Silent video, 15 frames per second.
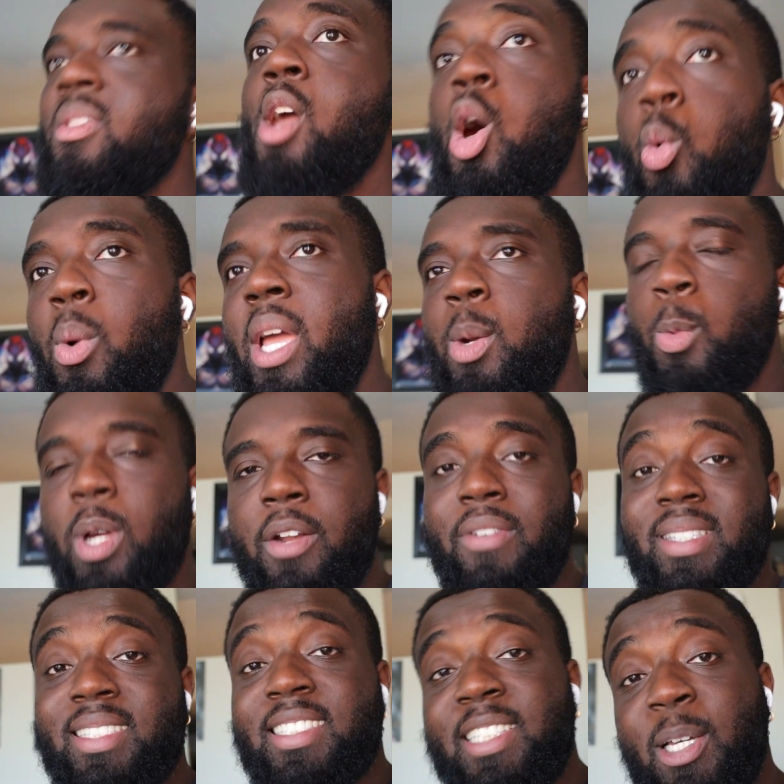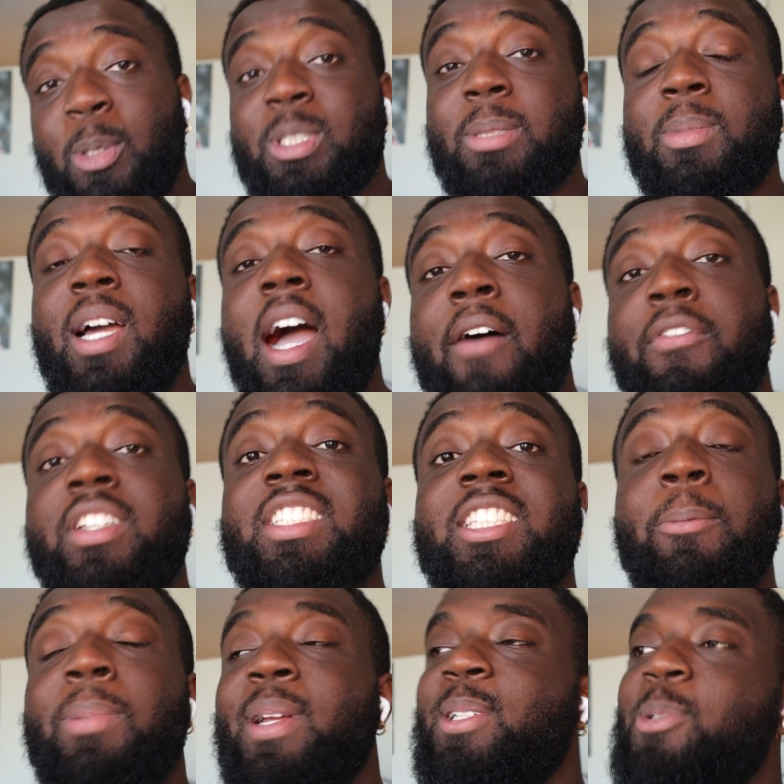A win would have instilled some confidence in the
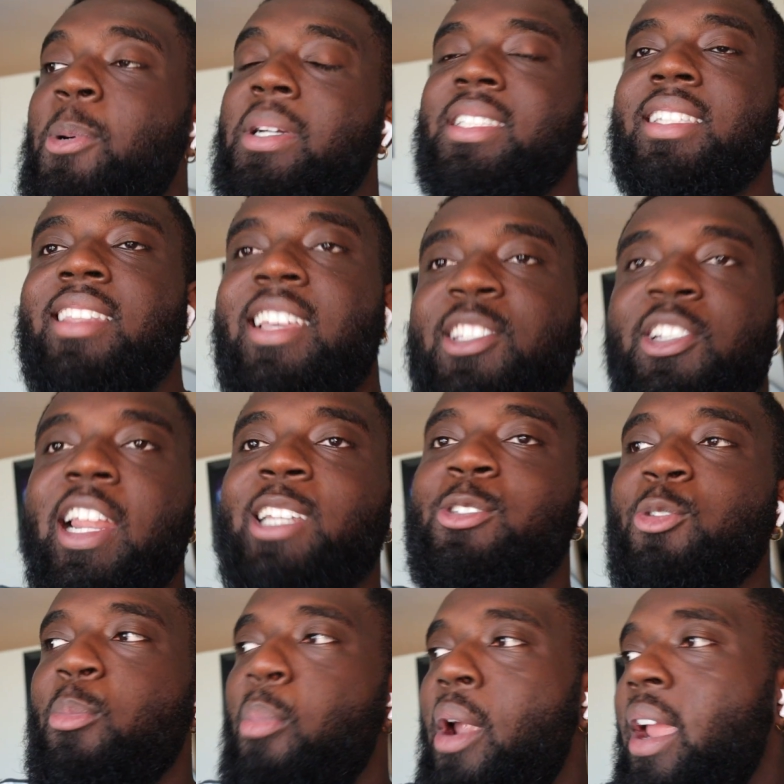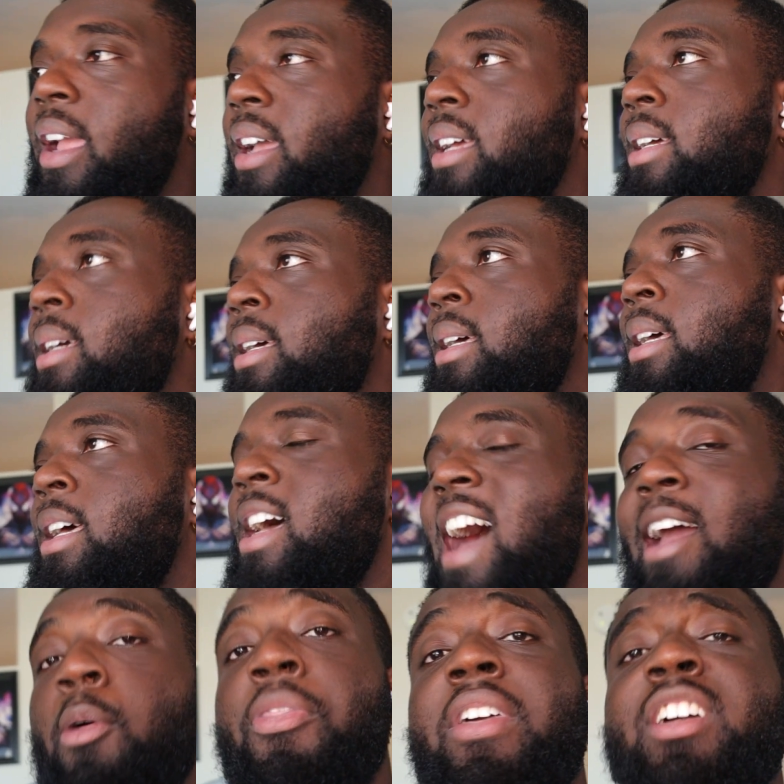players going to the international break. I
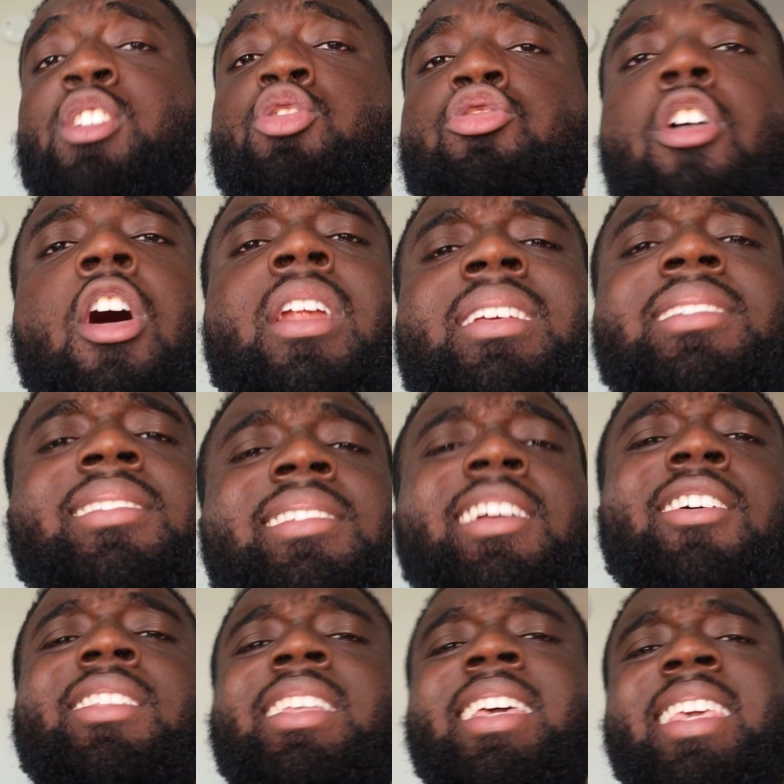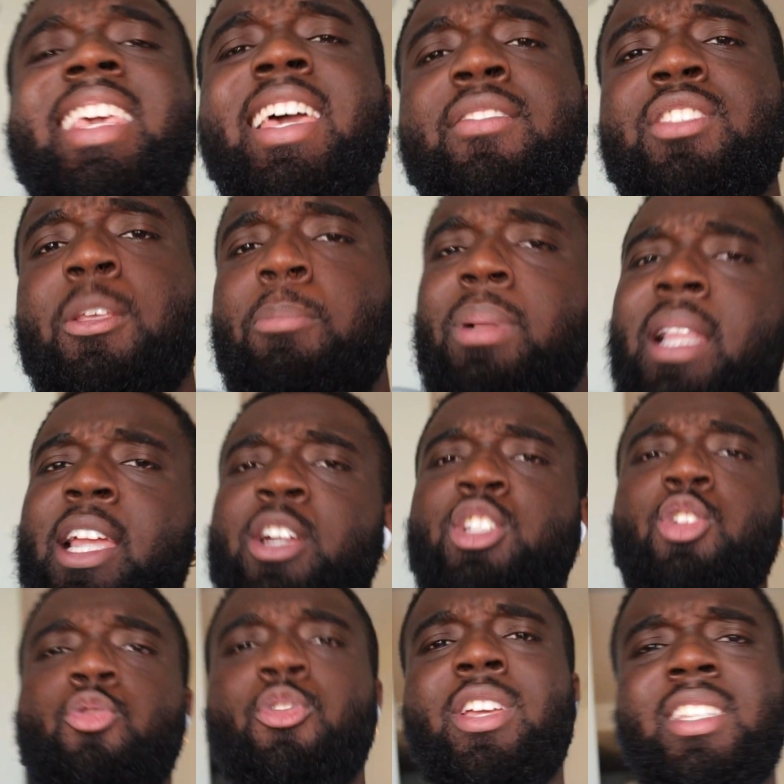don't think a draw necessarily gives the players
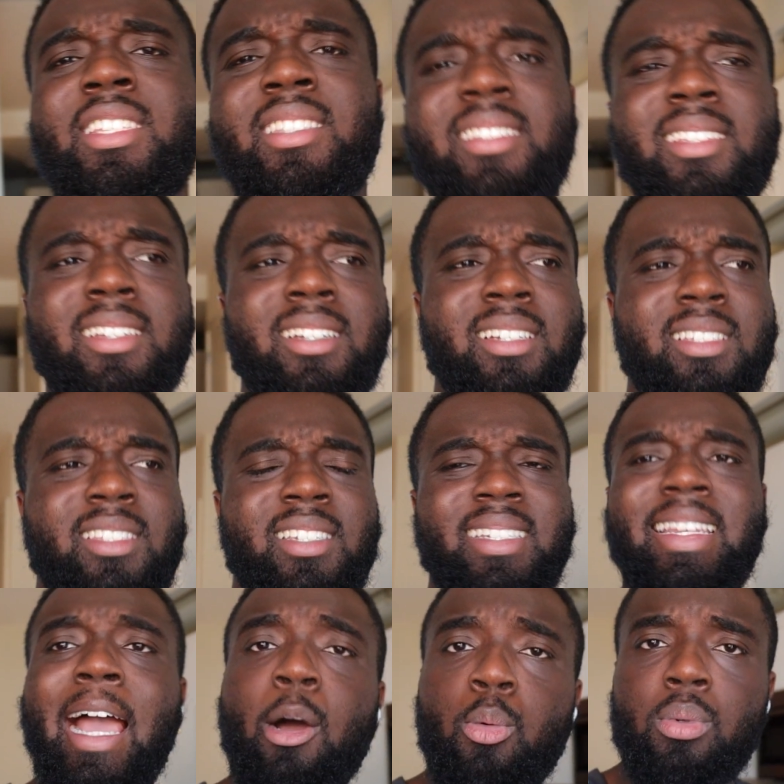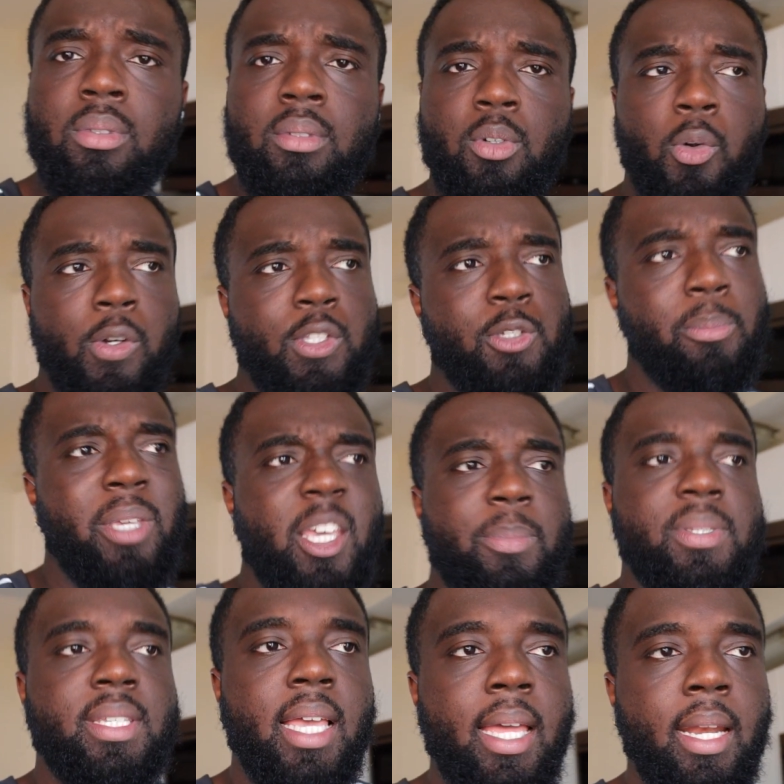a reason to doubt or to be
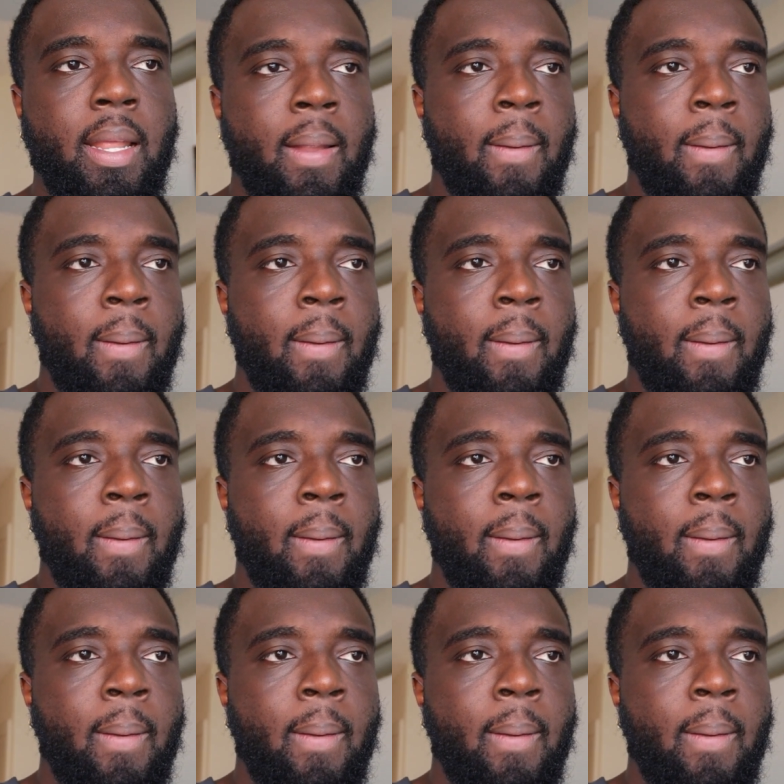upset.